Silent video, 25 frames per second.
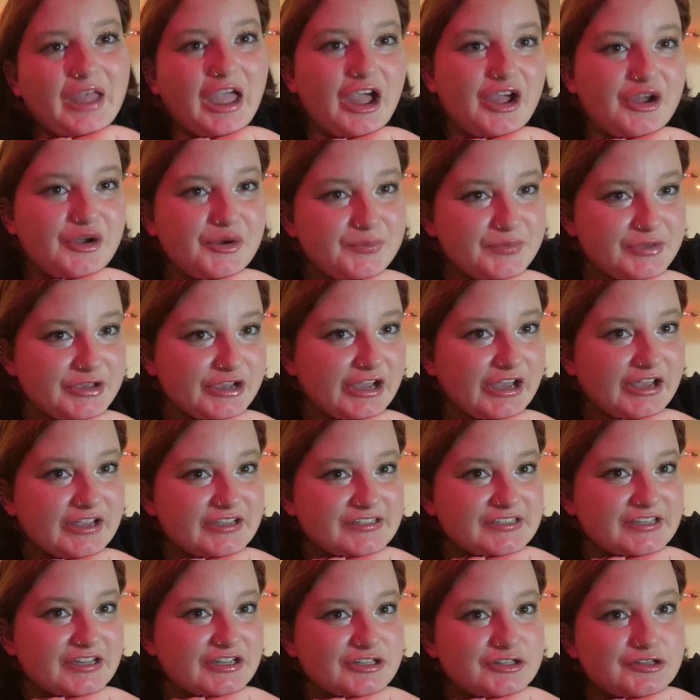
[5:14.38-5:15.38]
I hope you
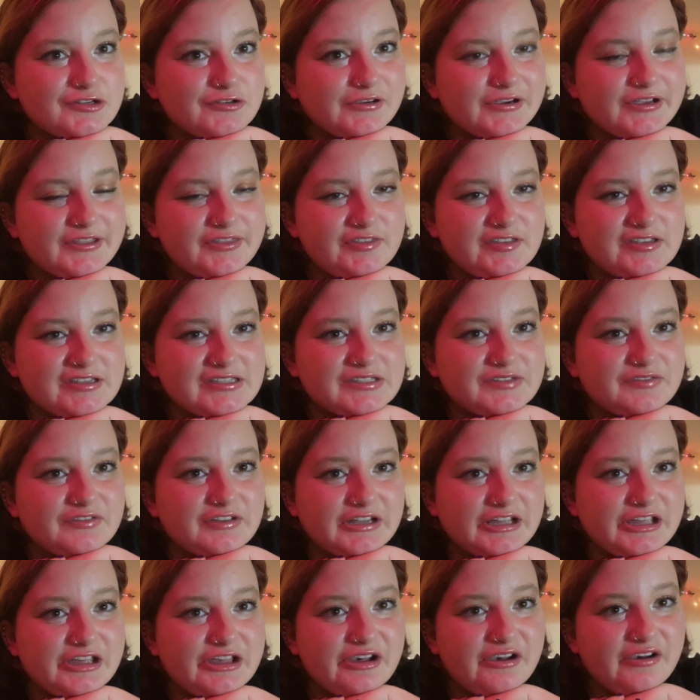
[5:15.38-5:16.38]
guys enjoyed this
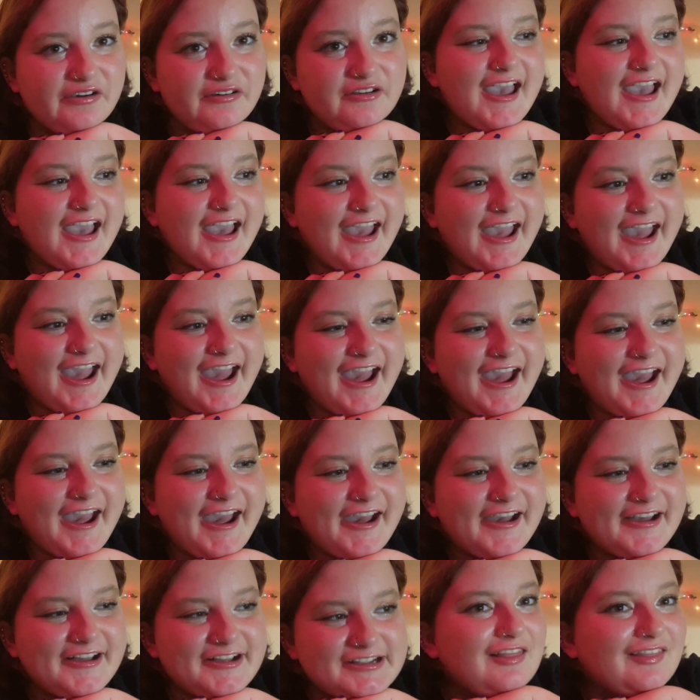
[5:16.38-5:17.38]
video,
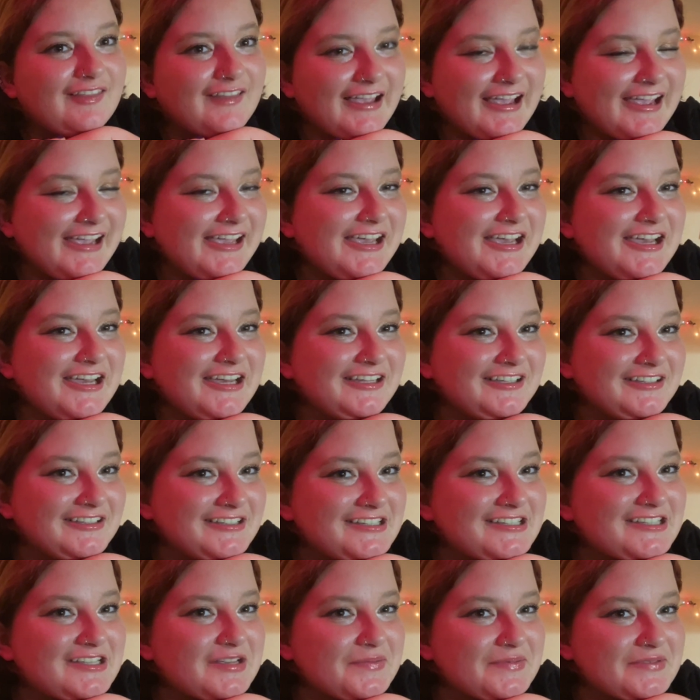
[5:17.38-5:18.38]
and like and
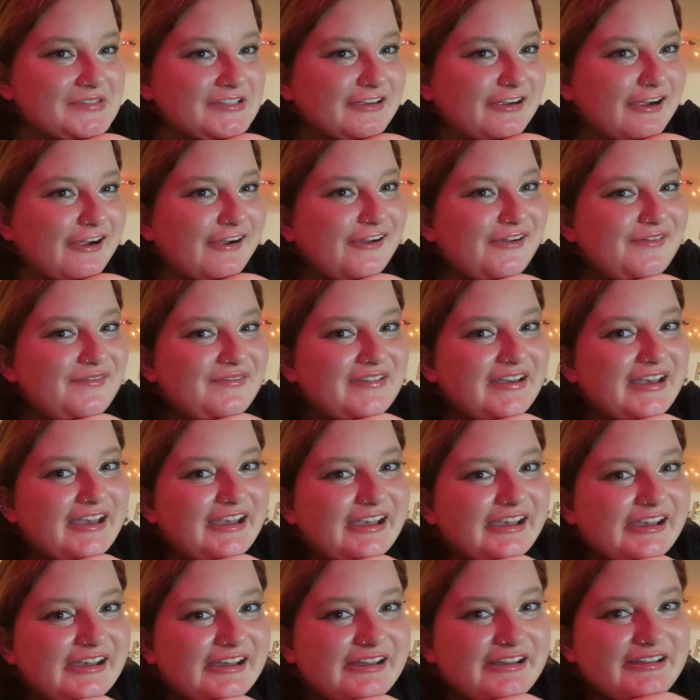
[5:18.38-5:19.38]
subscribe,
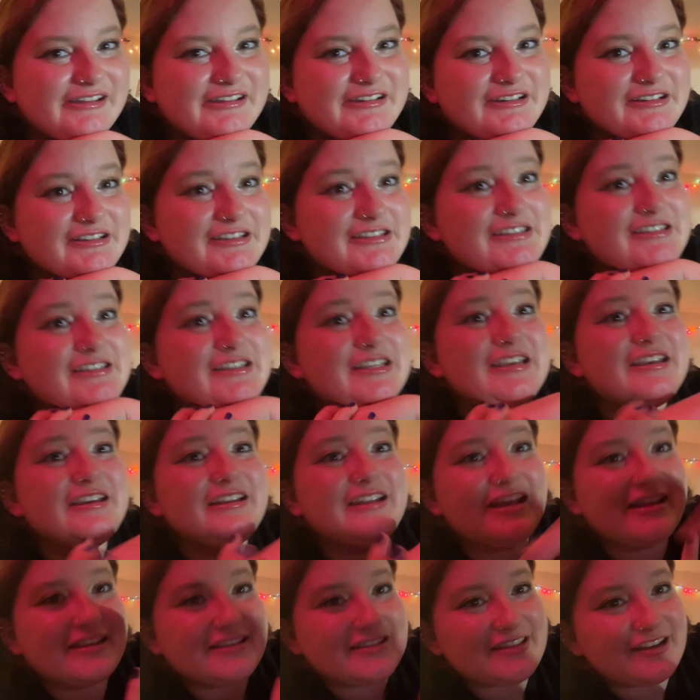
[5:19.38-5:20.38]
and and see you
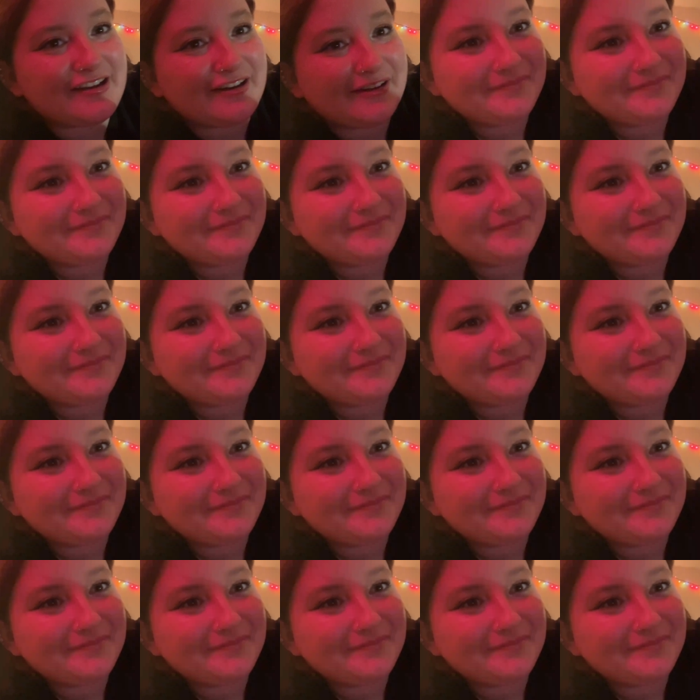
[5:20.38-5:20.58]
next time.